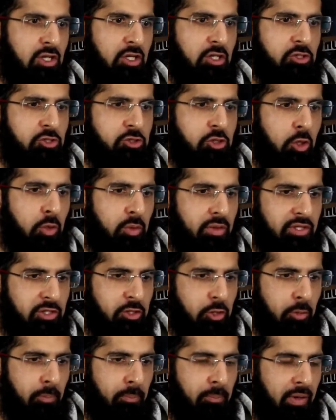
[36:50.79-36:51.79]

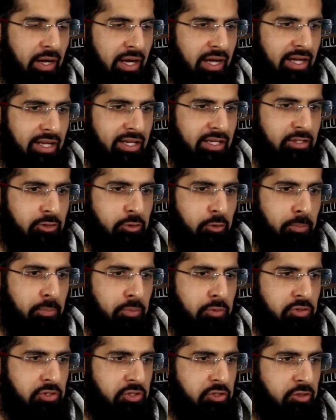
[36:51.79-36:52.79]
controlling your mind or
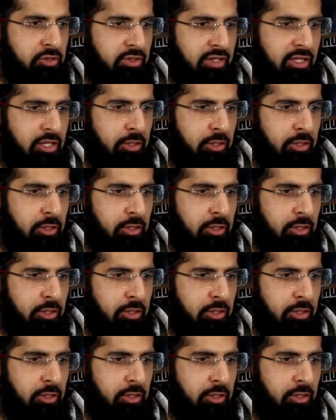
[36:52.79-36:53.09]
putting in